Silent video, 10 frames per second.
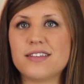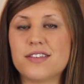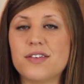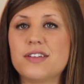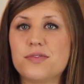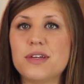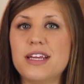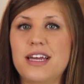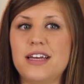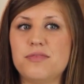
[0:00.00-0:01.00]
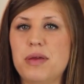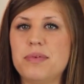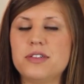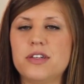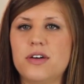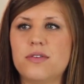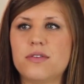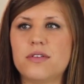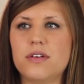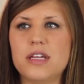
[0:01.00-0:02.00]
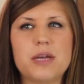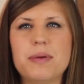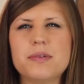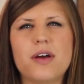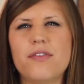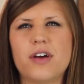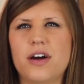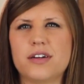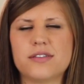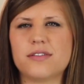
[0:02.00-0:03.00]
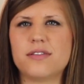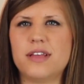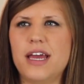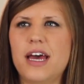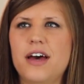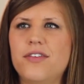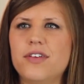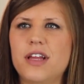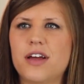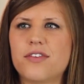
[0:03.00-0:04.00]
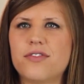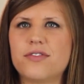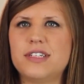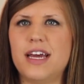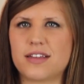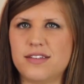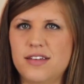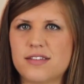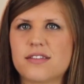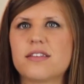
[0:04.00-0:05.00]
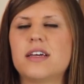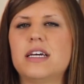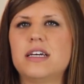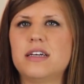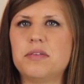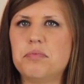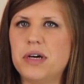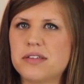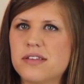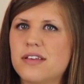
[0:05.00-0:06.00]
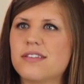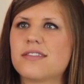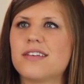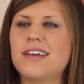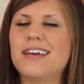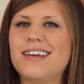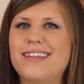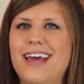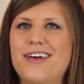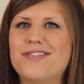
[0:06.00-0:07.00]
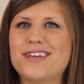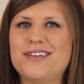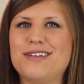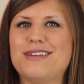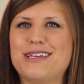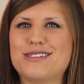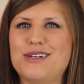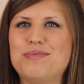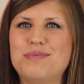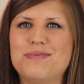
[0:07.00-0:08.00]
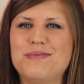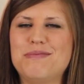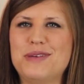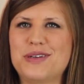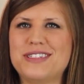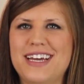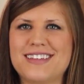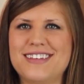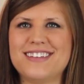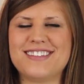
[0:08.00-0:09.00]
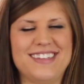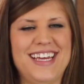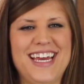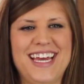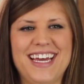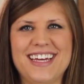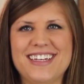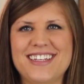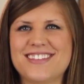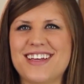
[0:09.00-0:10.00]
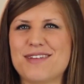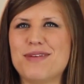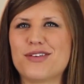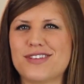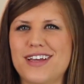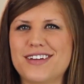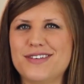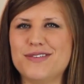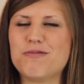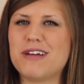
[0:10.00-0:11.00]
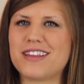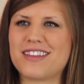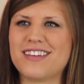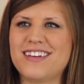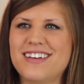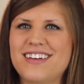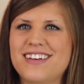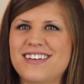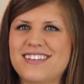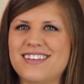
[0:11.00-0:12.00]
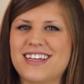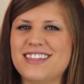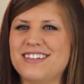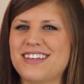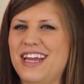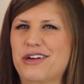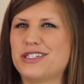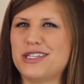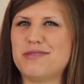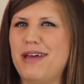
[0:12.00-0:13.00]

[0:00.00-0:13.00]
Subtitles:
So it's really nice. A lot of people don't have cars. They have a lot of taxis, buses. They have little things called moto taxis, and it's like a motorcycle with like a little carriage on the